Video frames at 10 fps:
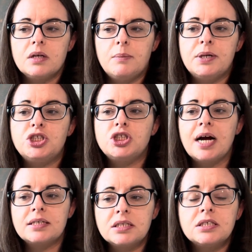
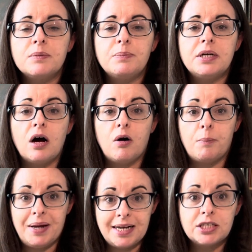projectors are
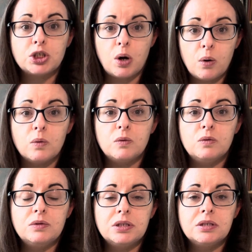being
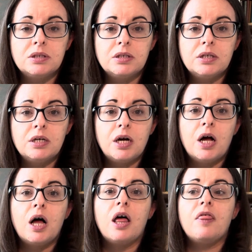told
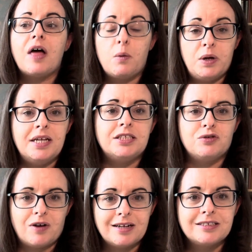that we need
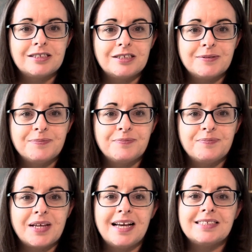to rest.
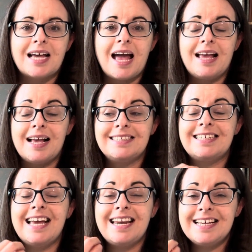It
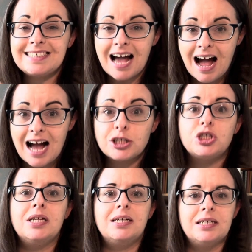is
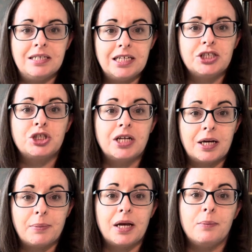actually
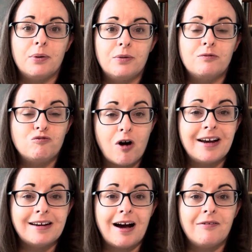conditioning people
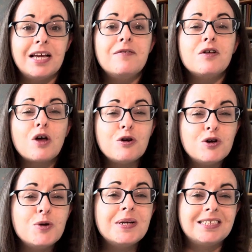right now. Even though
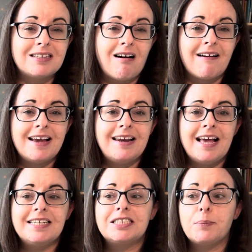human design
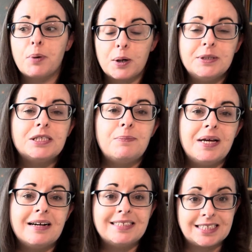is supposed to
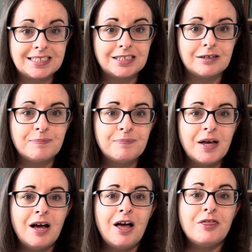be a system
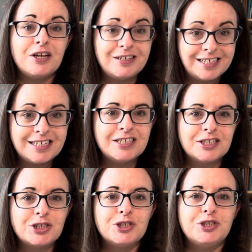that
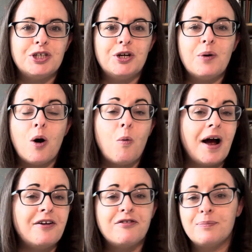deconditions you
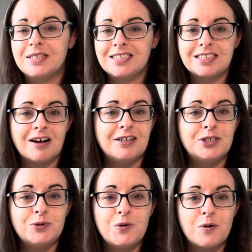away from the
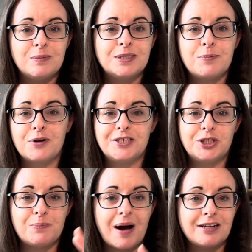societal norms and brings
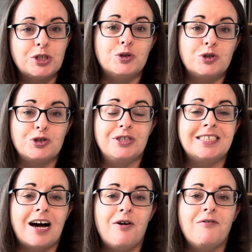you back to your true
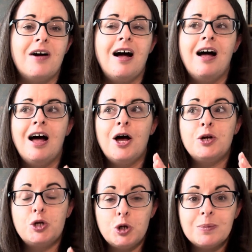self,
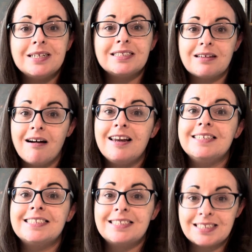human design
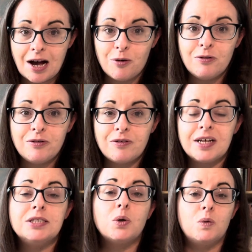itself
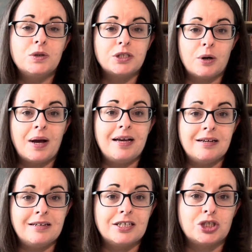is also a
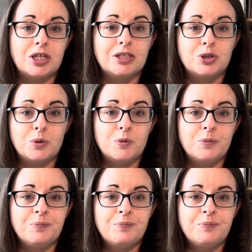conditioning tool.